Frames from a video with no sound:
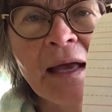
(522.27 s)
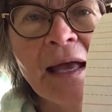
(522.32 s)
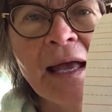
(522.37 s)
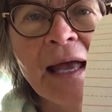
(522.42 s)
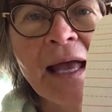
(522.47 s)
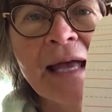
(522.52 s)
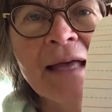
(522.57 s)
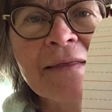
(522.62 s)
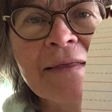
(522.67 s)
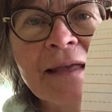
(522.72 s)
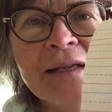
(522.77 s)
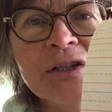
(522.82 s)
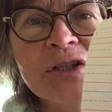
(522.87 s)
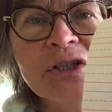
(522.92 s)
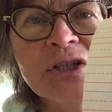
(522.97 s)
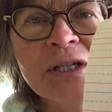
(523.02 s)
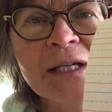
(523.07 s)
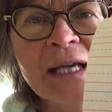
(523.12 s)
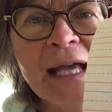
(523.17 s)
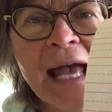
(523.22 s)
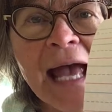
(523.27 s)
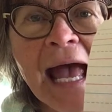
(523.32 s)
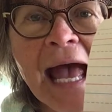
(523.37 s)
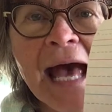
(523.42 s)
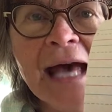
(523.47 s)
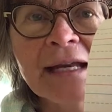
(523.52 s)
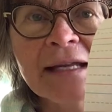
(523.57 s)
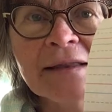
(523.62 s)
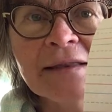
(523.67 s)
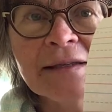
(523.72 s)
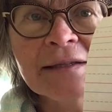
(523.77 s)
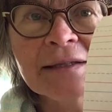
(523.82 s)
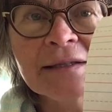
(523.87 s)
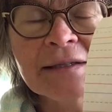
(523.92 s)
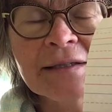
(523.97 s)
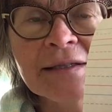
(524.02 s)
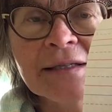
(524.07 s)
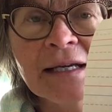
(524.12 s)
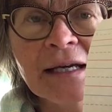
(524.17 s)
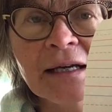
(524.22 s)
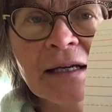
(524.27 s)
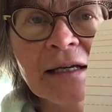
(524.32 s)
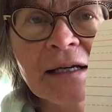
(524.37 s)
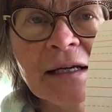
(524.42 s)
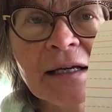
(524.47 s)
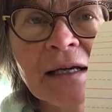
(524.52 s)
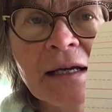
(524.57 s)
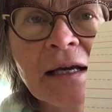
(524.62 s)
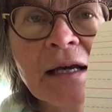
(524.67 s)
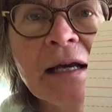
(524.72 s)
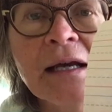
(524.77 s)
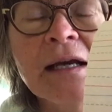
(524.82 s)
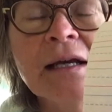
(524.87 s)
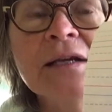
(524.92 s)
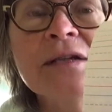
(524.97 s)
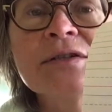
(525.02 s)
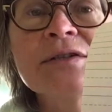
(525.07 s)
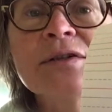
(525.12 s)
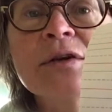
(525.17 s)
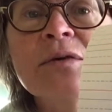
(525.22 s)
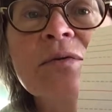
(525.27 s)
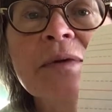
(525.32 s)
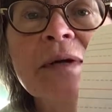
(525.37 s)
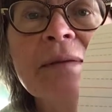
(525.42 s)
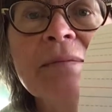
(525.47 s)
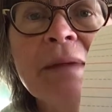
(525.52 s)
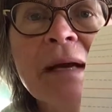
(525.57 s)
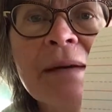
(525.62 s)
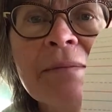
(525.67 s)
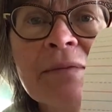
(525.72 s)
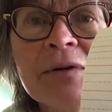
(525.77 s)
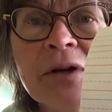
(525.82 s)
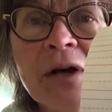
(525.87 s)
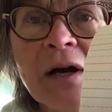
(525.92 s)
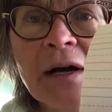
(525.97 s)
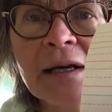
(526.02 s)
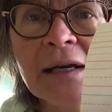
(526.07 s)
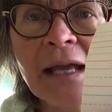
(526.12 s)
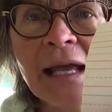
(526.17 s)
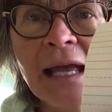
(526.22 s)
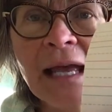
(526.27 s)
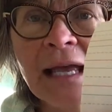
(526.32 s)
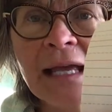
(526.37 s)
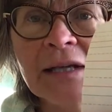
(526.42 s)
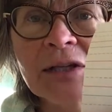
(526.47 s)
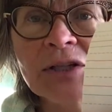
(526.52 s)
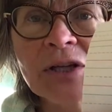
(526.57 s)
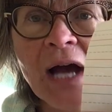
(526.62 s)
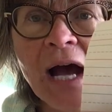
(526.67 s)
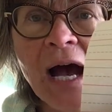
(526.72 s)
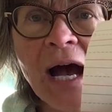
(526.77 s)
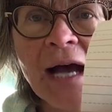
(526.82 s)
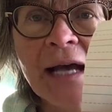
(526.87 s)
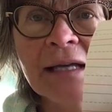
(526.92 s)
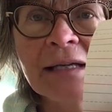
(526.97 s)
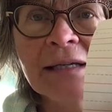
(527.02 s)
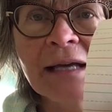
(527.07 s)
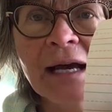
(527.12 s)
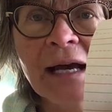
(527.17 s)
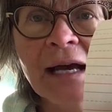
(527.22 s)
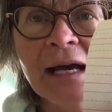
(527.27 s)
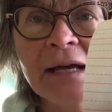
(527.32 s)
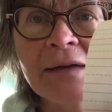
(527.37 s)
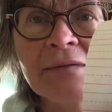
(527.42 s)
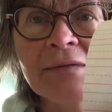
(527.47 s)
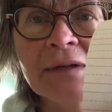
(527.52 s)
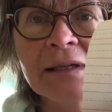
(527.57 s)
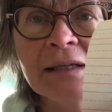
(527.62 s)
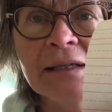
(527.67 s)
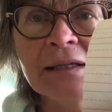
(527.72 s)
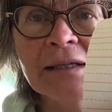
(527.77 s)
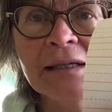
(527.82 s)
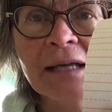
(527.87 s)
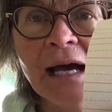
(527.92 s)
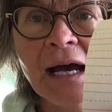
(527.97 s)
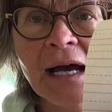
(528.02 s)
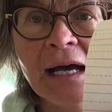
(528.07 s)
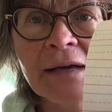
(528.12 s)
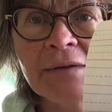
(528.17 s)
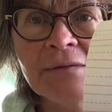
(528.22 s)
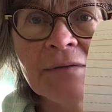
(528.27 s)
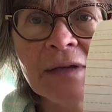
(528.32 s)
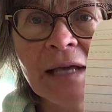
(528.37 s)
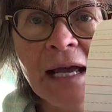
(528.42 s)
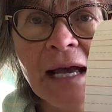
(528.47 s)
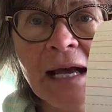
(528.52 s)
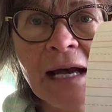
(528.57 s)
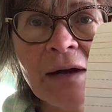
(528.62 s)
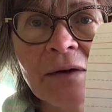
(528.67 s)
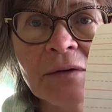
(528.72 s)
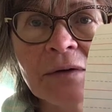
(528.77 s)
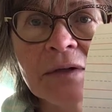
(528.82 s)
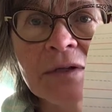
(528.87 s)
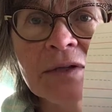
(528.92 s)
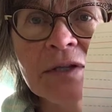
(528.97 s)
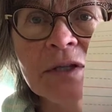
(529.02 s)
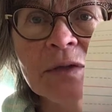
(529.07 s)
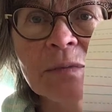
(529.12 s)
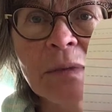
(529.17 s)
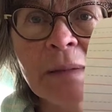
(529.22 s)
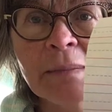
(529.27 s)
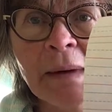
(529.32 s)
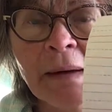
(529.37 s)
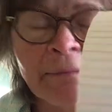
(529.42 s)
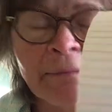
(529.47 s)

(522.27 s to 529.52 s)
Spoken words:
and then she added the stick. So remember on H, high dive, dive down, swim up